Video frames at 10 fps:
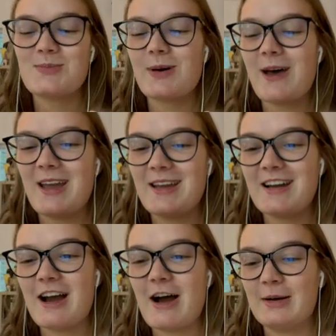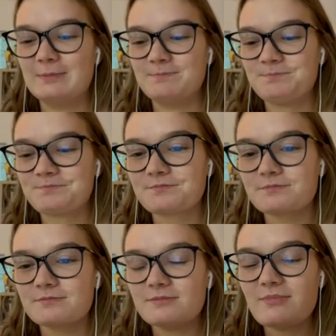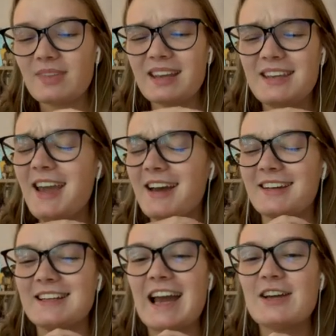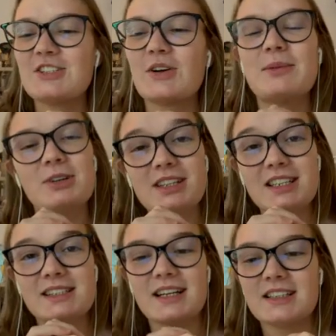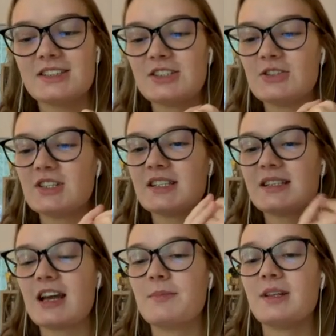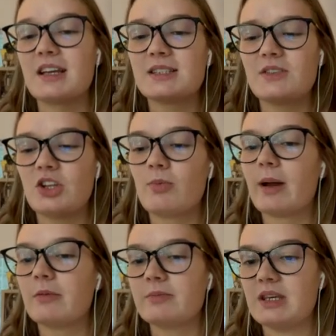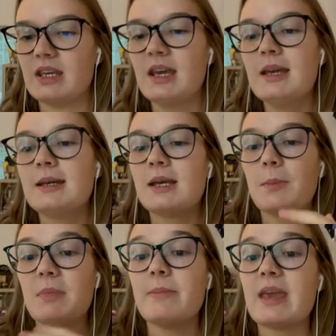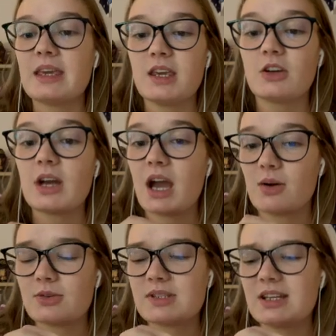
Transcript: But yeah, so I'm really excited to do this. The next video will probably be me making her house.